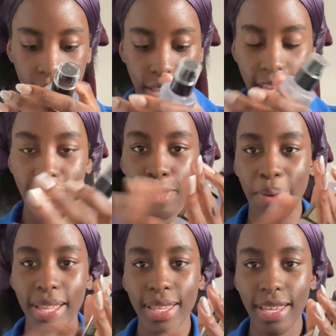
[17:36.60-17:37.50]

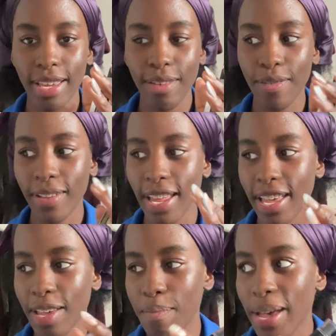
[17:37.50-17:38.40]
expensive,
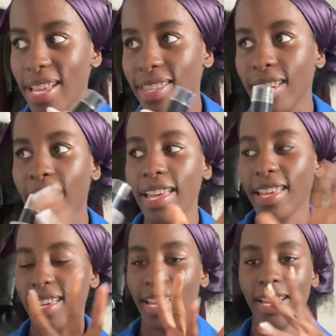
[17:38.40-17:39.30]
like compared to like
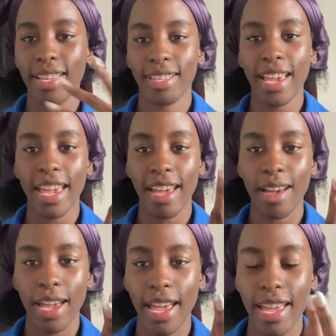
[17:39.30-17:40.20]
skincare I
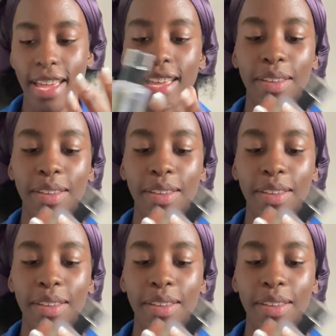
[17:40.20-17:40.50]
get here.